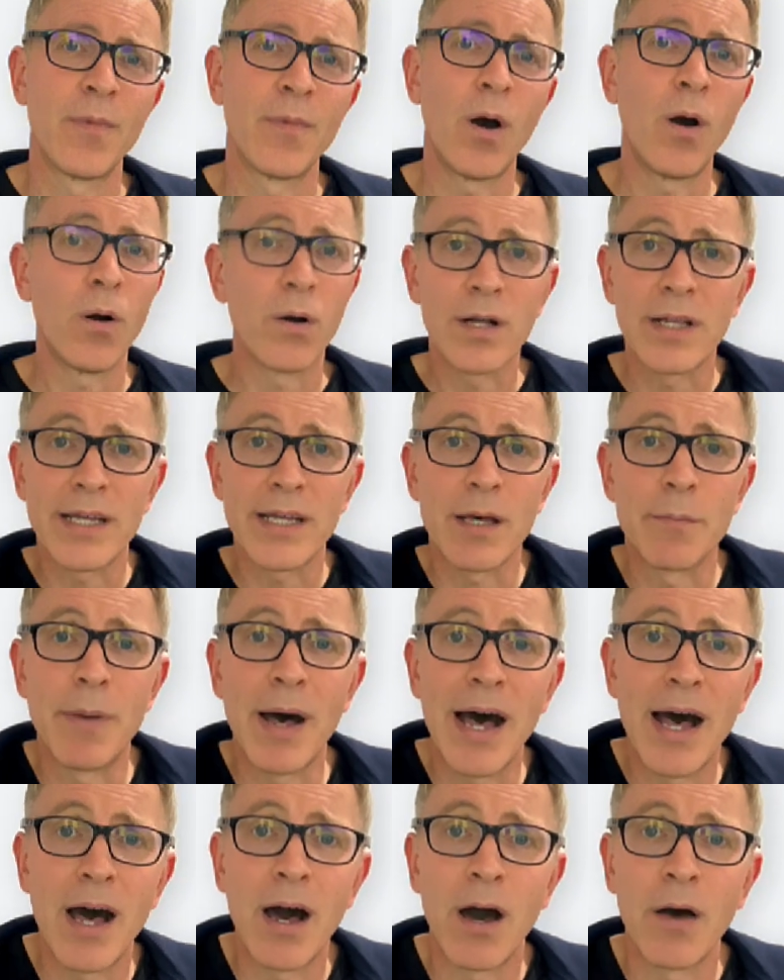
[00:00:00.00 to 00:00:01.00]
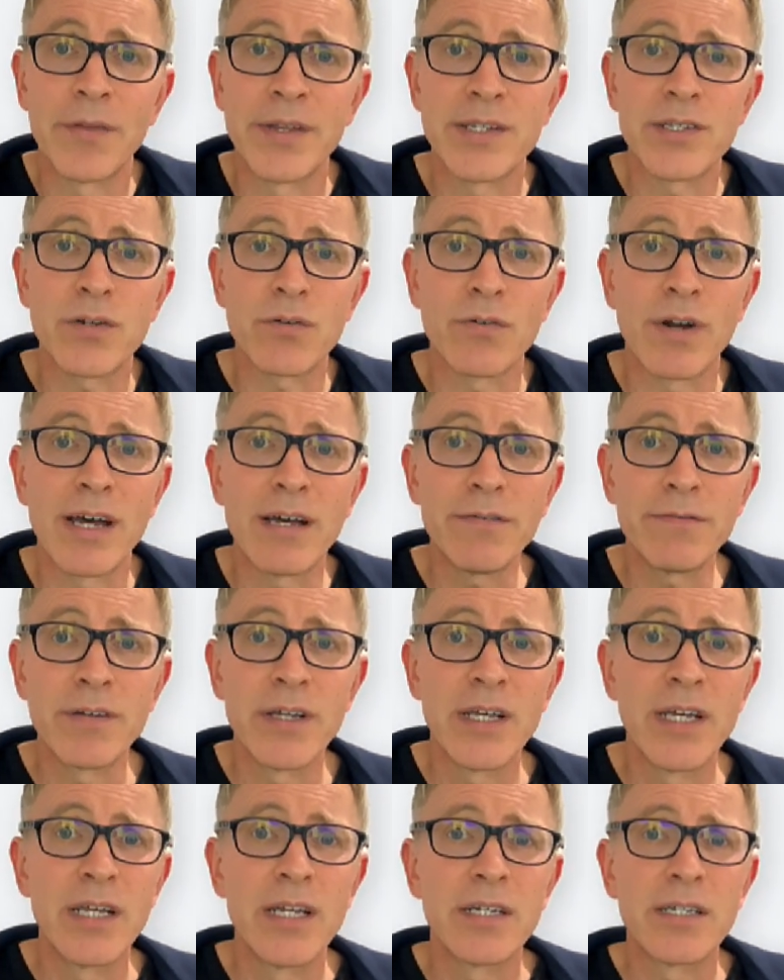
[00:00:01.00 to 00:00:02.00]
Or click a bar on this graph
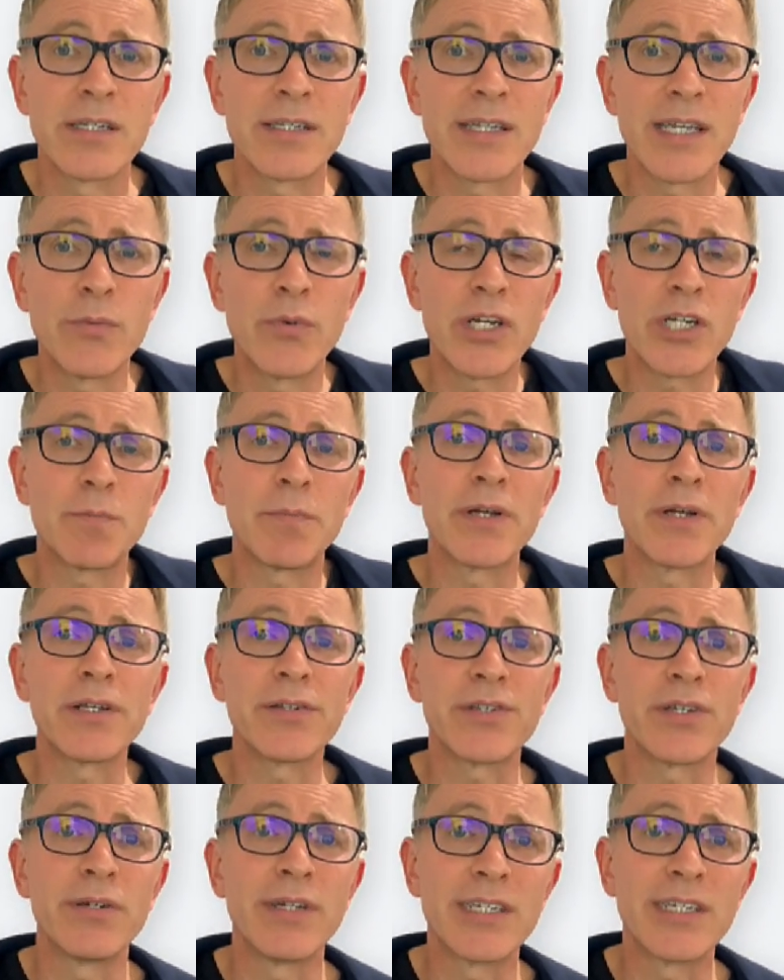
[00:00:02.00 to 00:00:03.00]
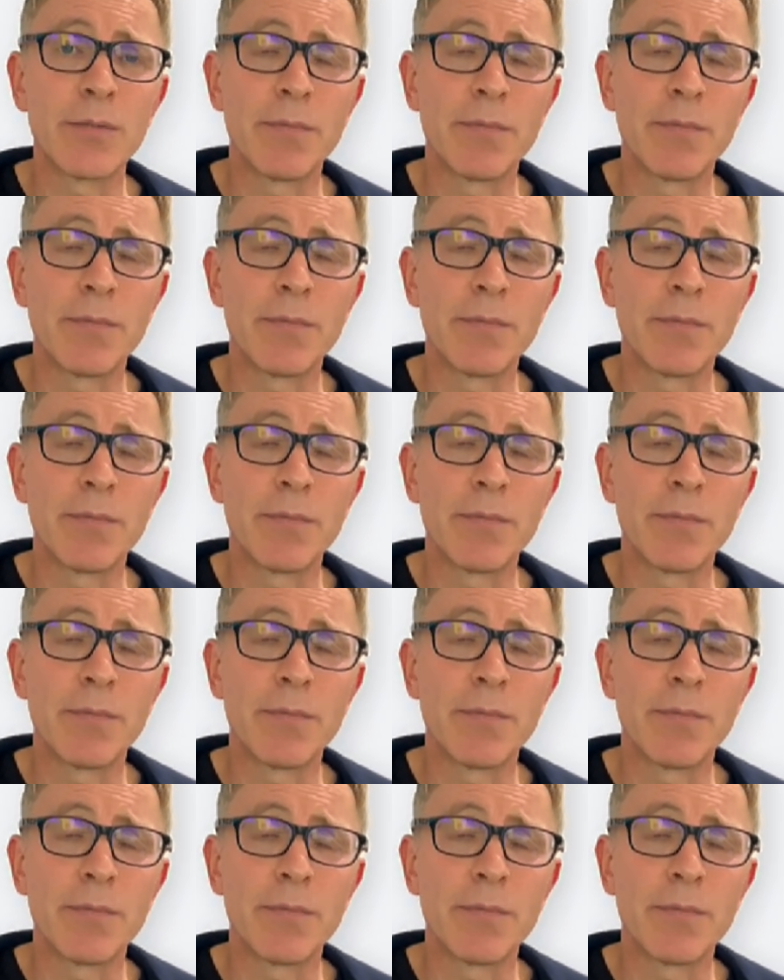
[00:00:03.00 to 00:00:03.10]
to see which bills you need